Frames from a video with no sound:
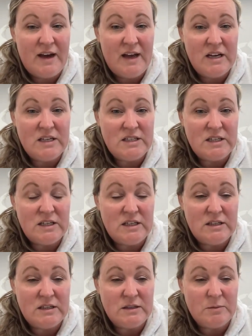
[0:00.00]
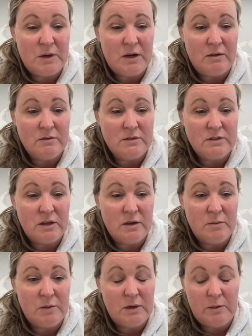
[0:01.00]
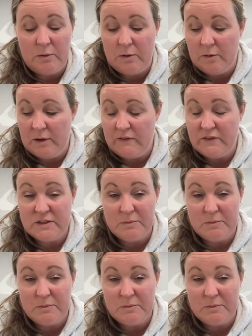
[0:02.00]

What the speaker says: allergies as well, so we will give you